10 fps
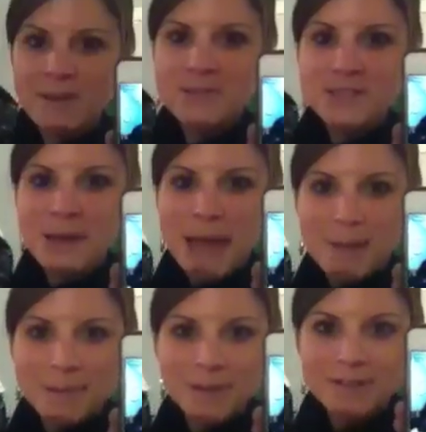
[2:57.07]
I was so
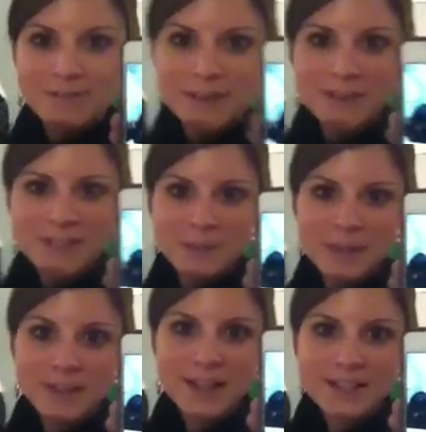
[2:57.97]
happy when I found these in my
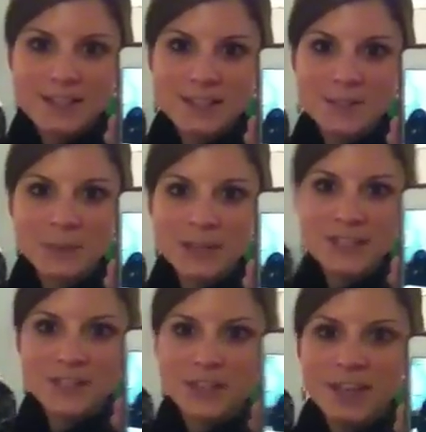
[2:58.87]
closet this morning.
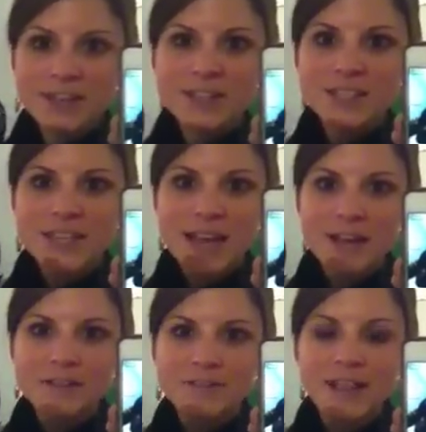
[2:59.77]
These are Kelsey
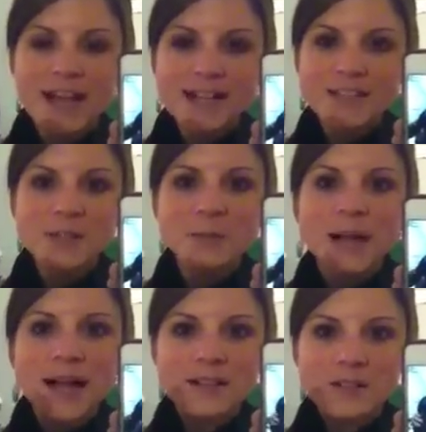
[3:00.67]
Dagger flats. They're
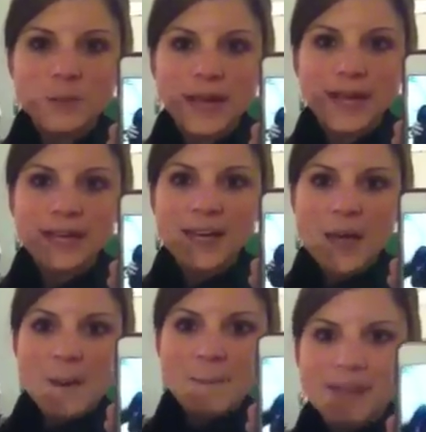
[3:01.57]
black suede,
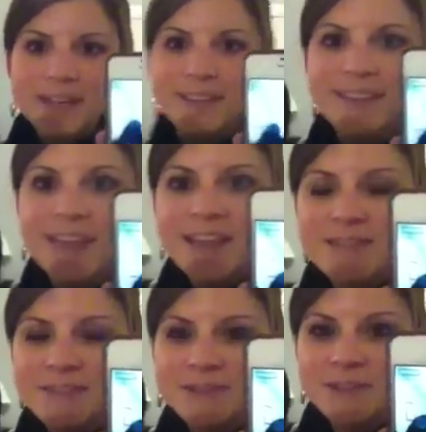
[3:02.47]
but I love,
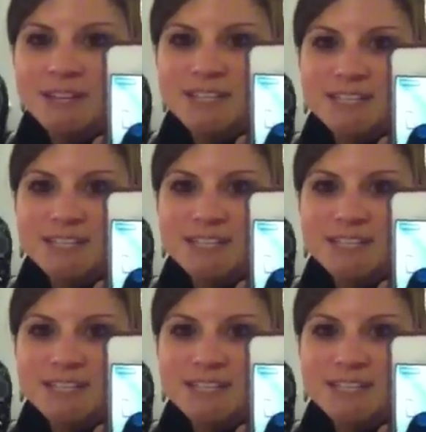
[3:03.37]
if you can